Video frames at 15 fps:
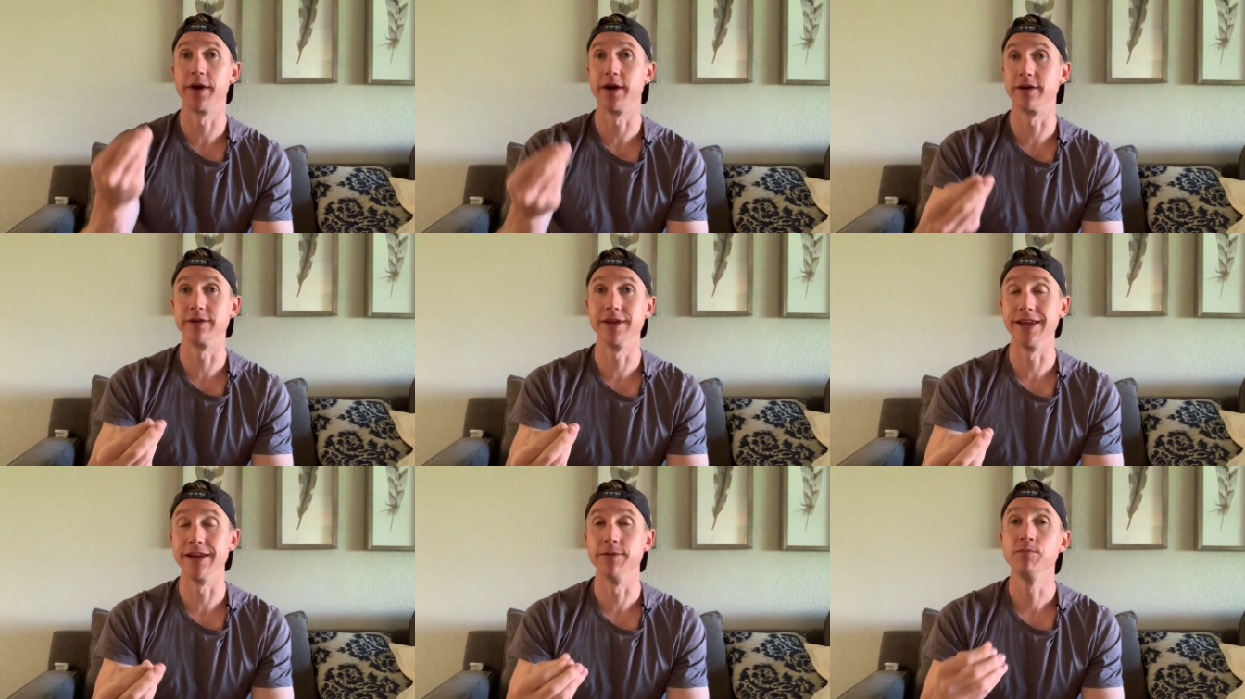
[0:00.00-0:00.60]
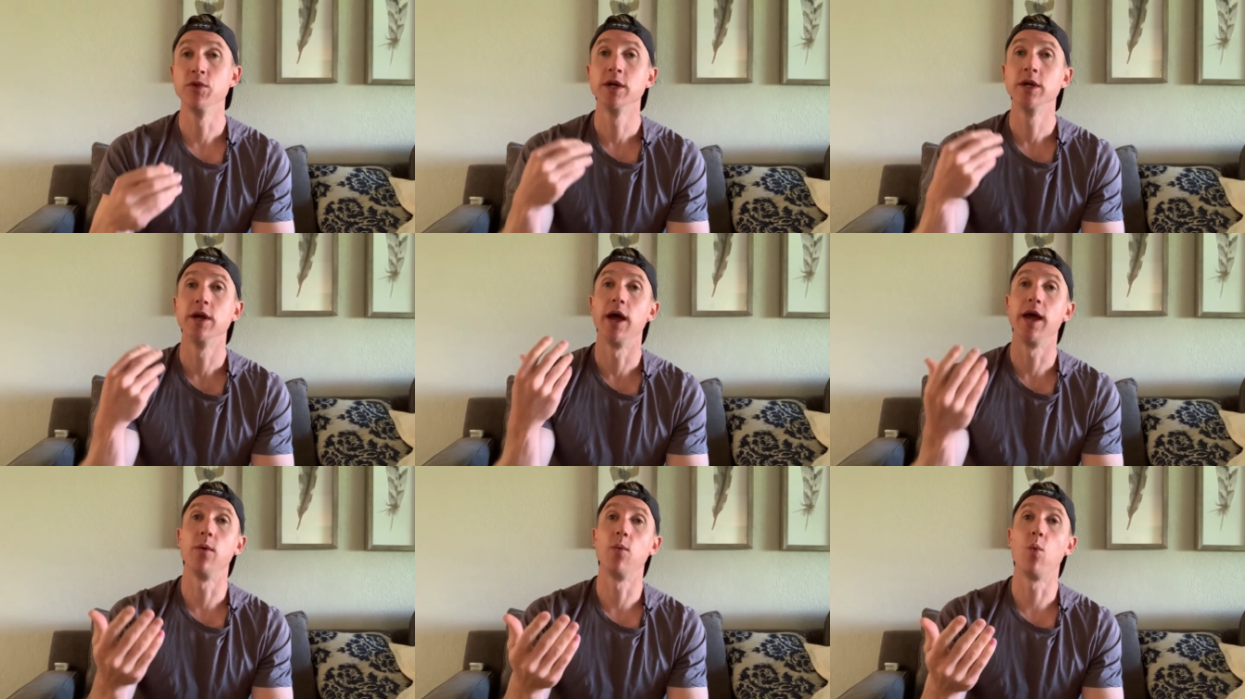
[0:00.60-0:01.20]
clean.
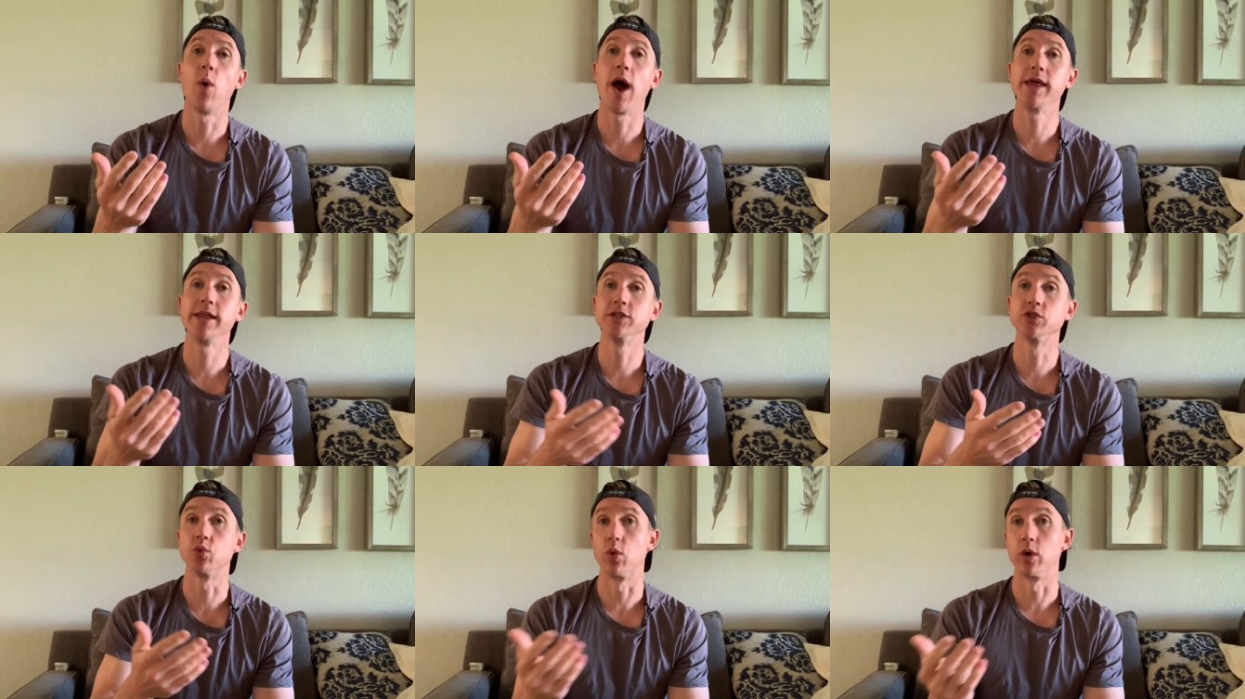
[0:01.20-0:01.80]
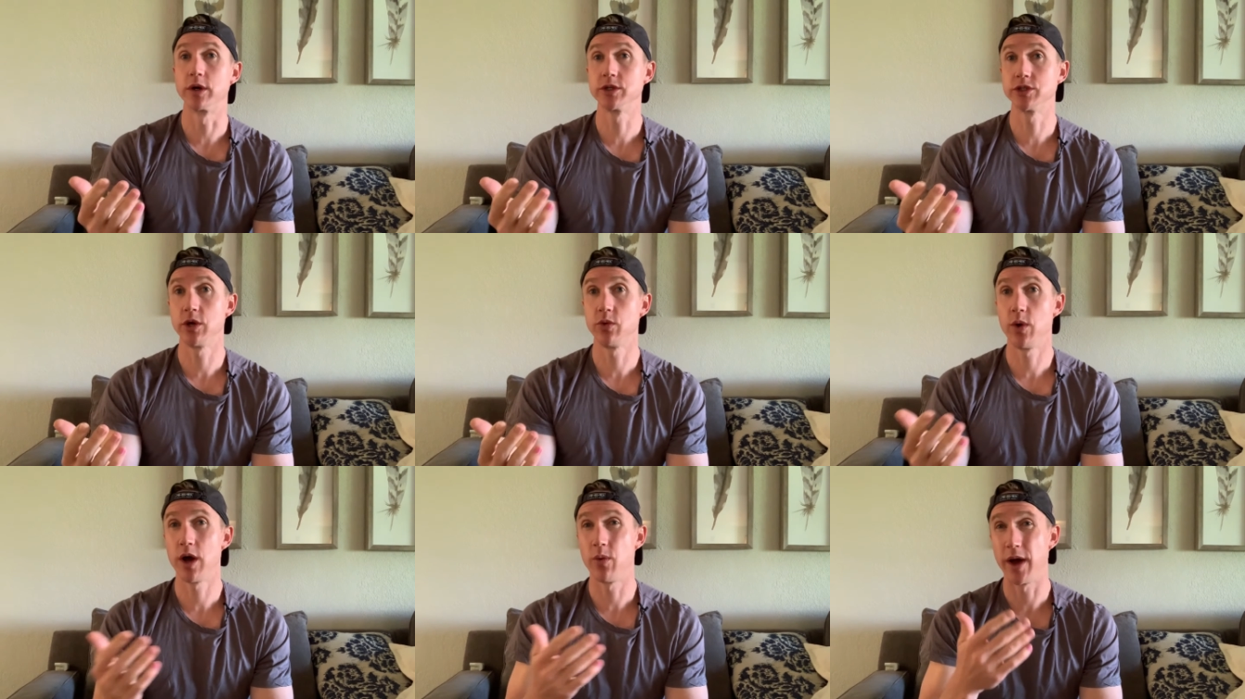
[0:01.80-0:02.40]
Why this works so well